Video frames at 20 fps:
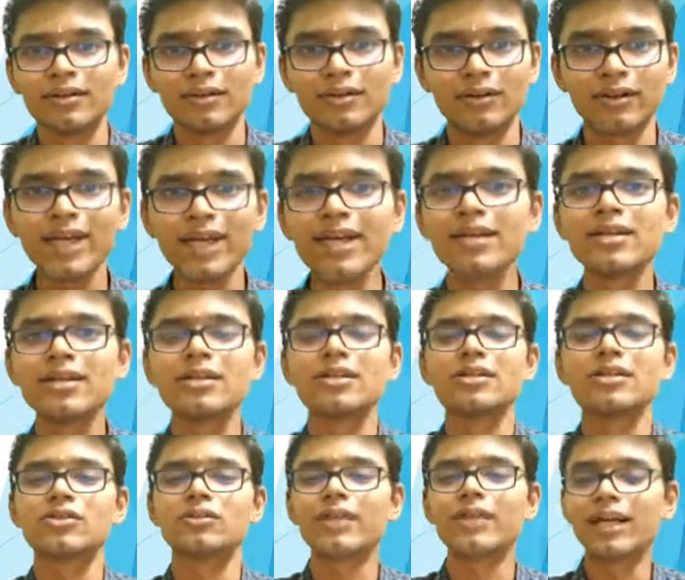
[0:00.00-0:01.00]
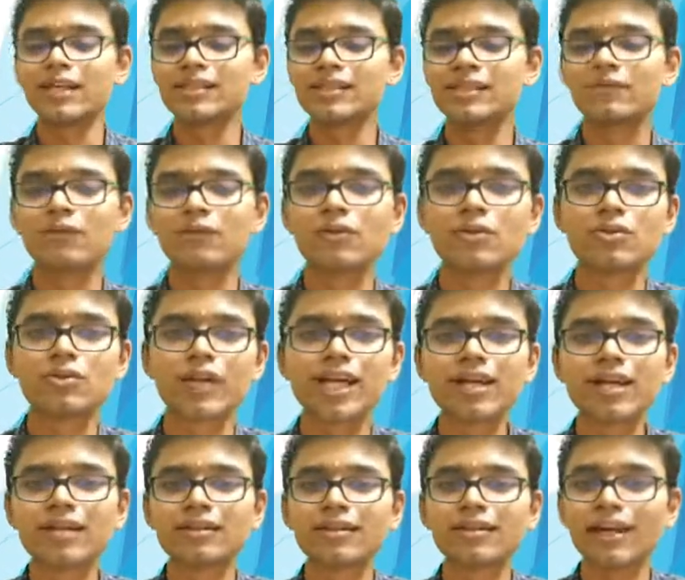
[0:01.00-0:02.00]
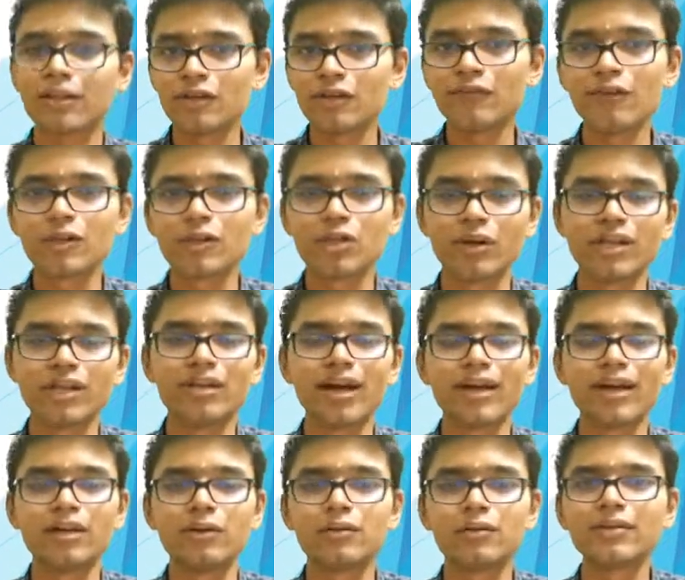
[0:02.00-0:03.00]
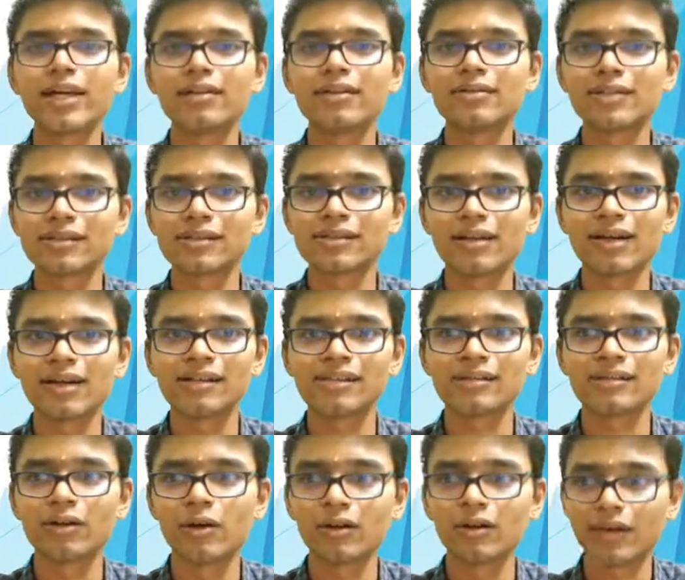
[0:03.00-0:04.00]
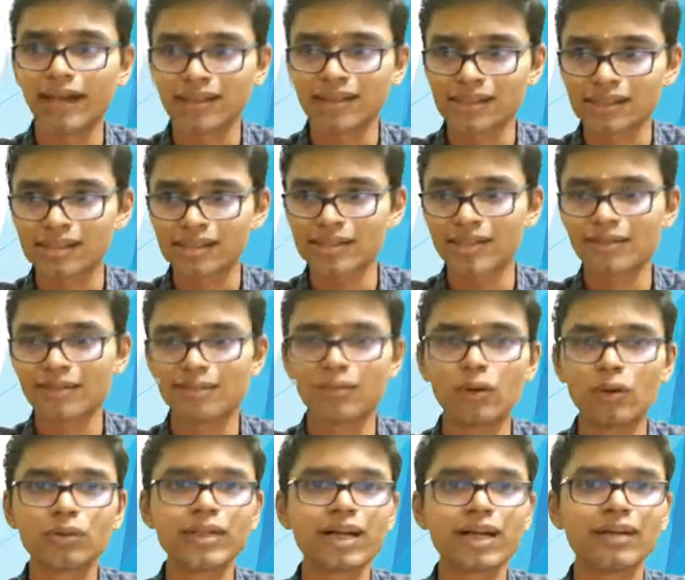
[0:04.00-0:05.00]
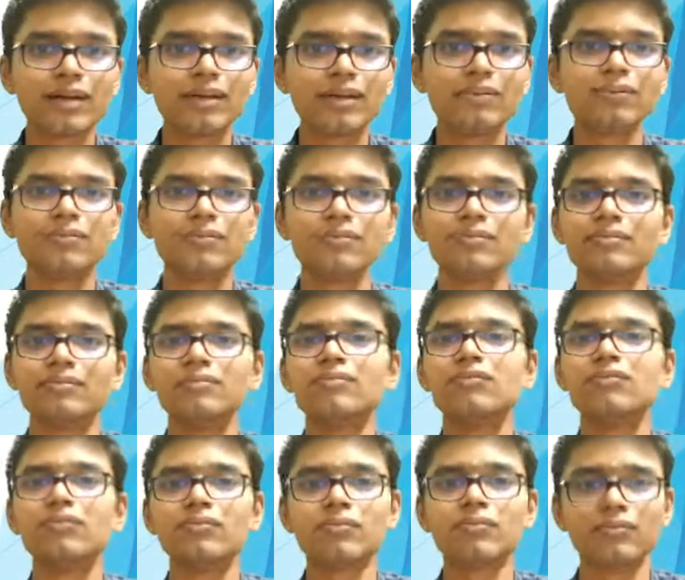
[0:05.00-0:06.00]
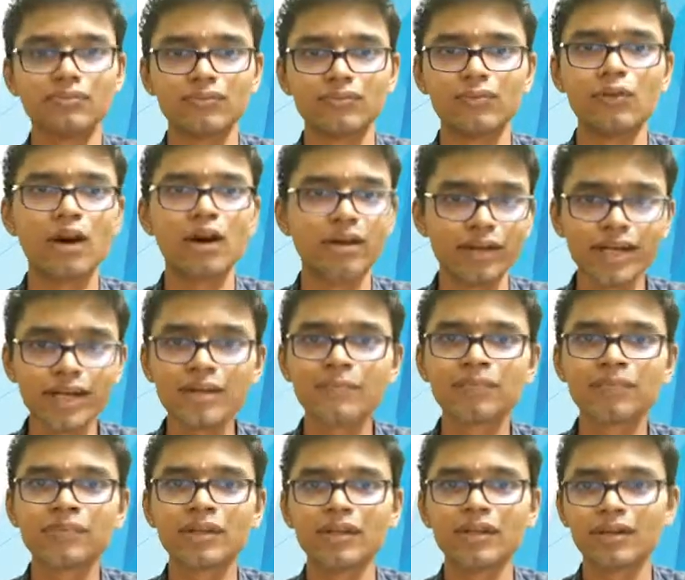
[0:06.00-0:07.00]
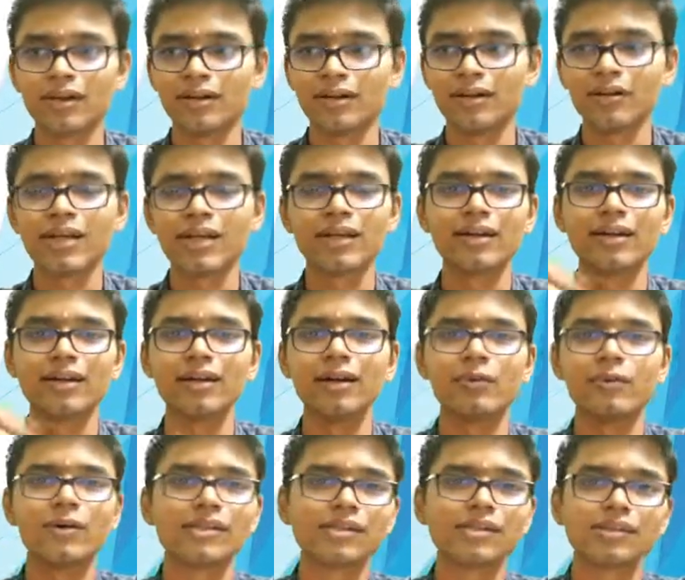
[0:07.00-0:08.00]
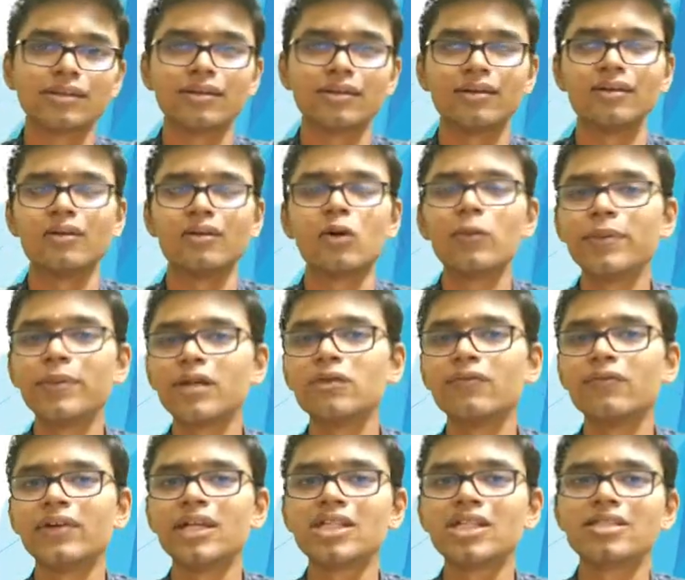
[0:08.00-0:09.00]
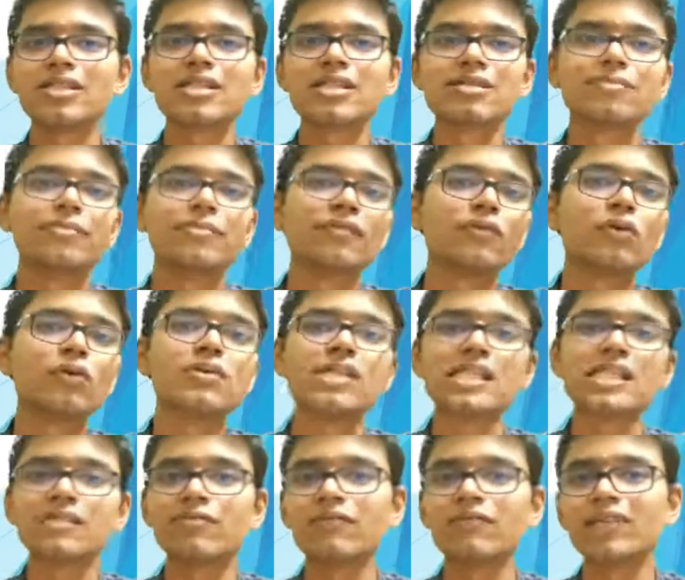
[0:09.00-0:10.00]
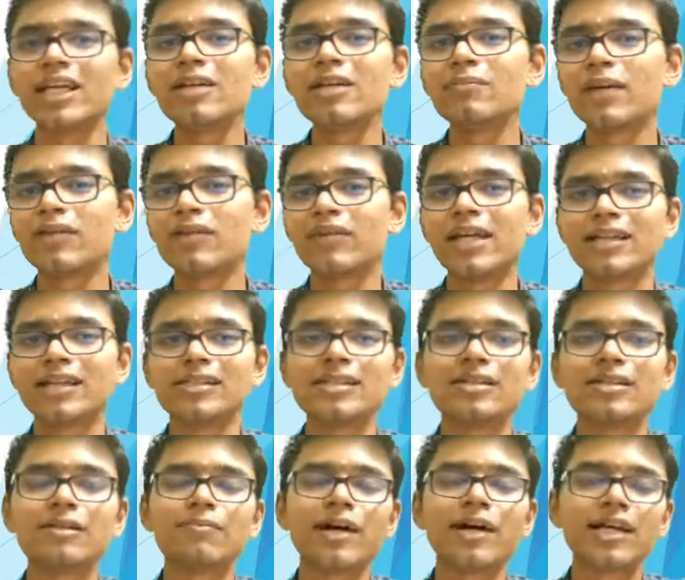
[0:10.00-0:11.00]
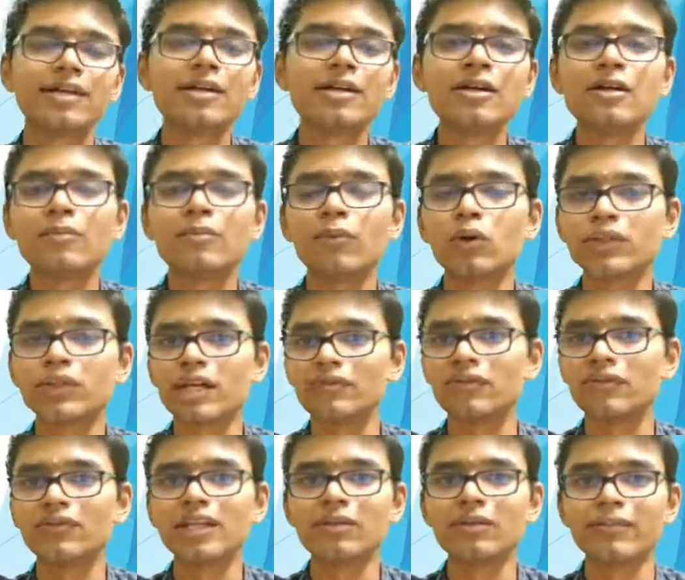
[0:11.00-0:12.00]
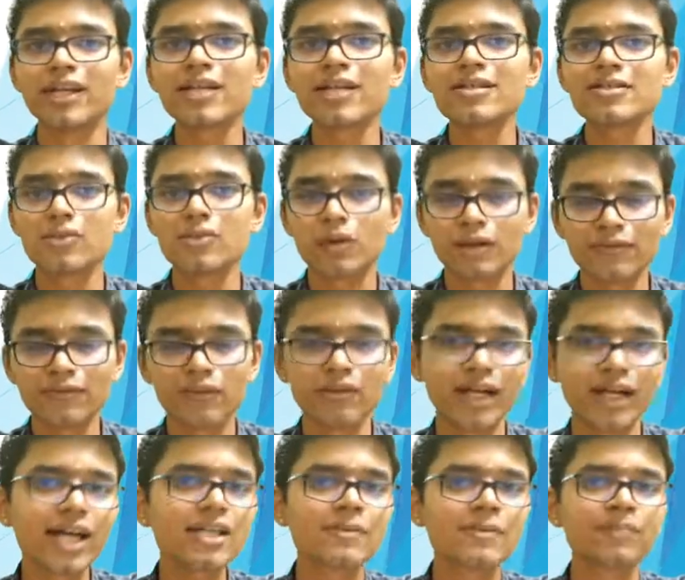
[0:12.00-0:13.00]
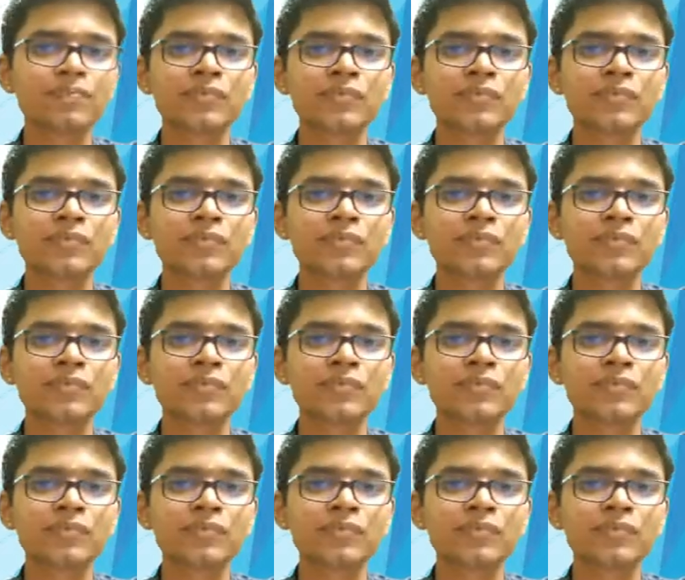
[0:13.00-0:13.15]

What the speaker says: Okay. So that is it for today. Thank you for joining. I know that this class got extended more than I wanted. I was hoping to finish this before 6:15, but we extended by more than 15 minutes. Sorry for that.